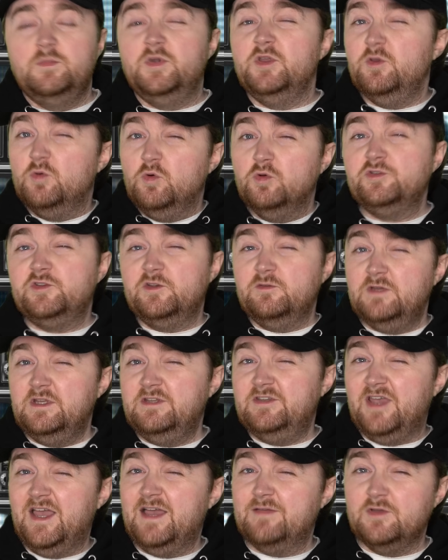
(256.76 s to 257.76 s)
But you also need
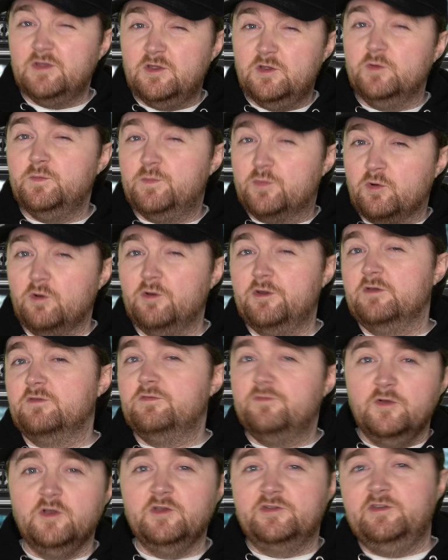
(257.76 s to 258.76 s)
to have a good product
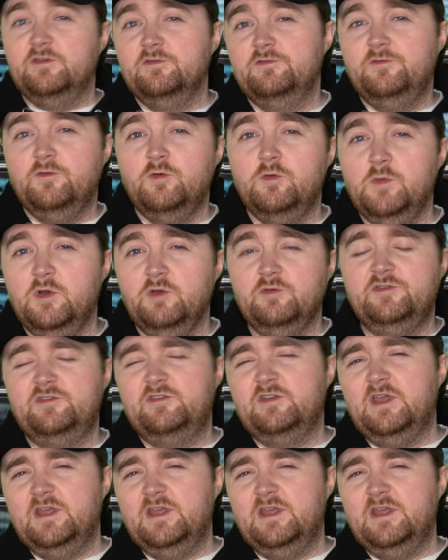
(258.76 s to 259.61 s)
first and foremost,